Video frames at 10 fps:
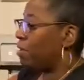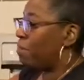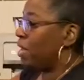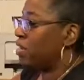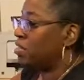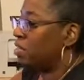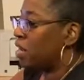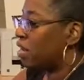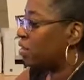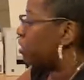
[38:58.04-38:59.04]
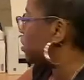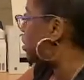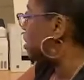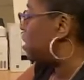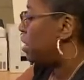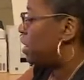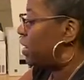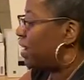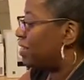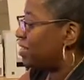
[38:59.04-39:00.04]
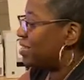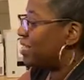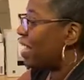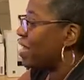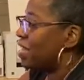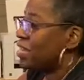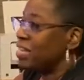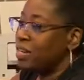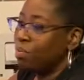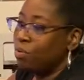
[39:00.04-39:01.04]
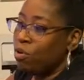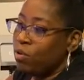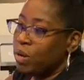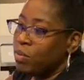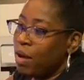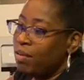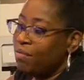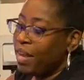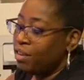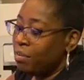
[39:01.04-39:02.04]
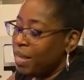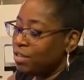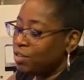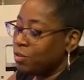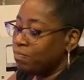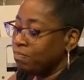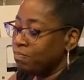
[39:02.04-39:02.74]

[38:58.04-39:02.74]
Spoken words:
can manage the colors, and I design in a program called Vinyl Master.